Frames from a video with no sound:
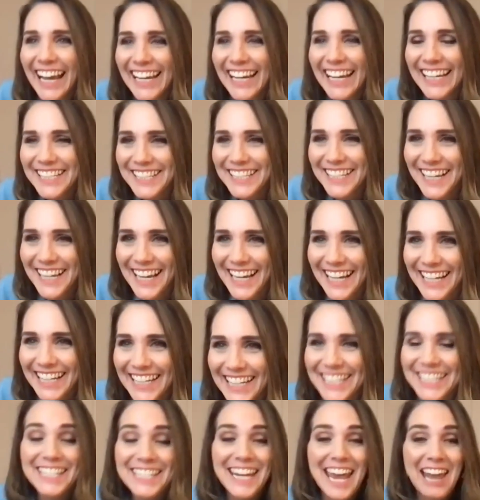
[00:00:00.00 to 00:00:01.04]

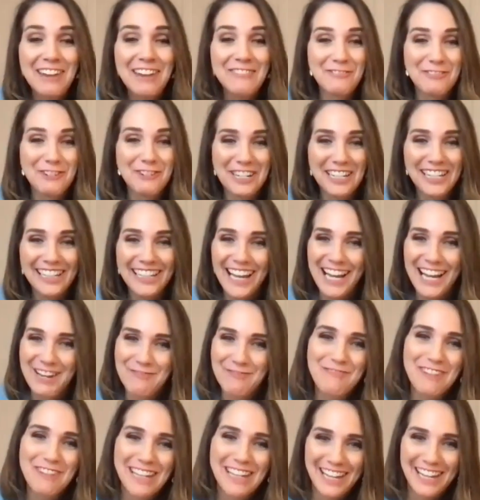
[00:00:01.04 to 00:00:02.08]
It's
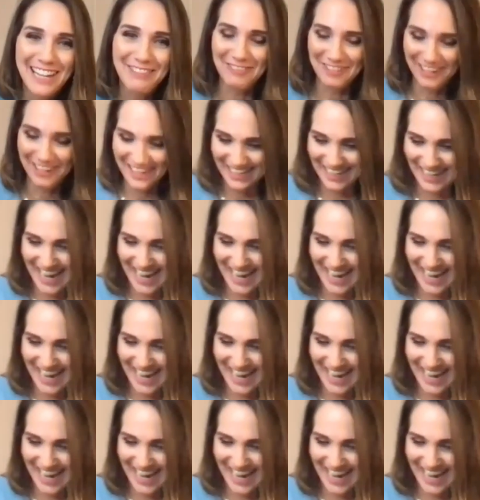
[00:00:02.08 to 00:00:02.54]
10:49 p.m. right